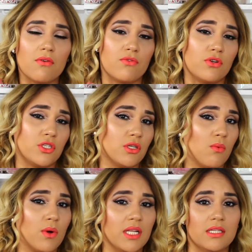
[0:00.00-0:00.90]
if you're
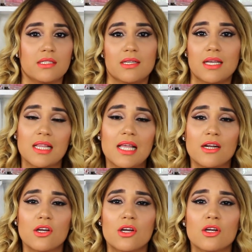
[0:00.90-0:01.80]
someone into
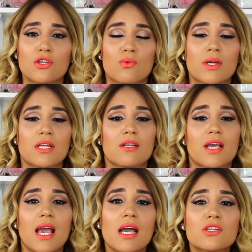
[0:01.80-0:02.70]
glitter, you want to
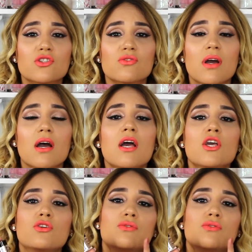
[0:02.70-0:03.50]
look extra,